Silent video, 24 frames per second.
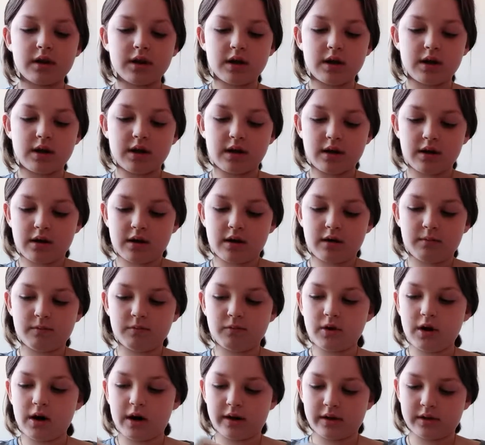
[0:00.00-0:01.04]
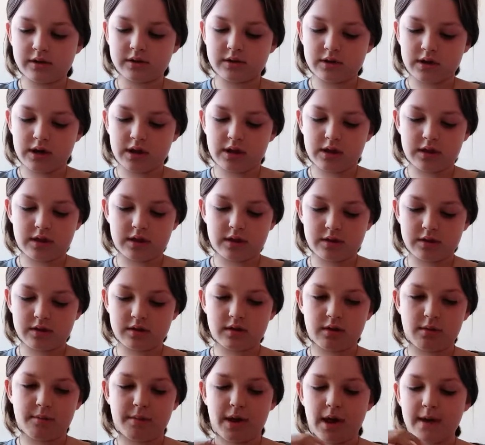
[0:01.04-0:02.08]
And I'm right.
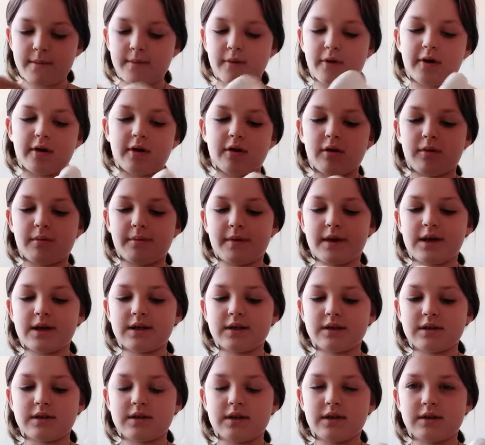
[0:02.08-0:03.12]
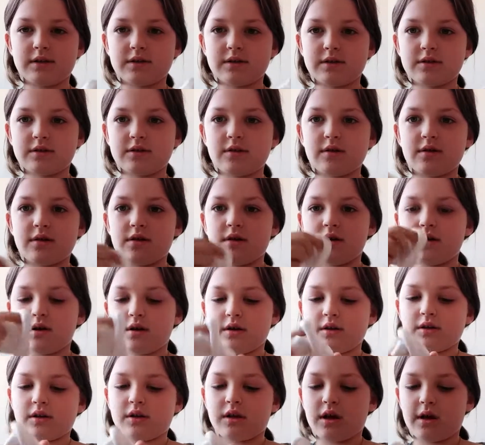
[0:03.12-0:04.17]
Baby oil makes this
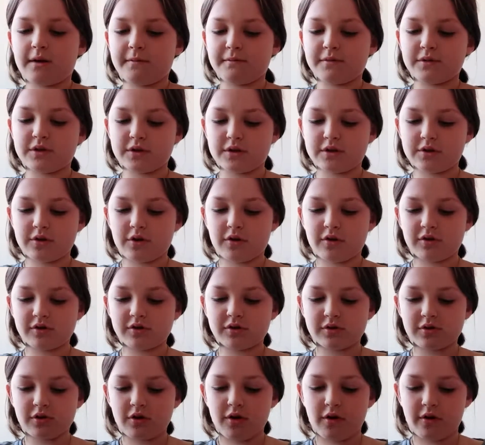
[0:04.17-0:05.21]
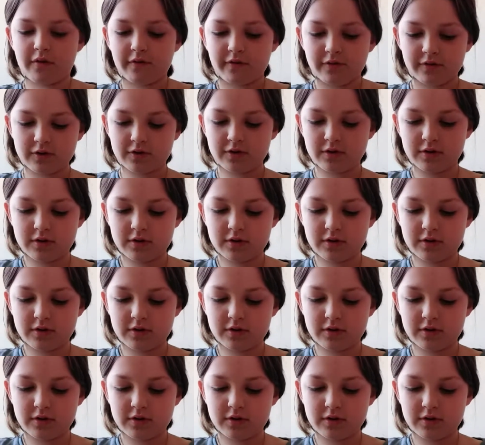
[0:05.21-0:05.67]
slime so soft.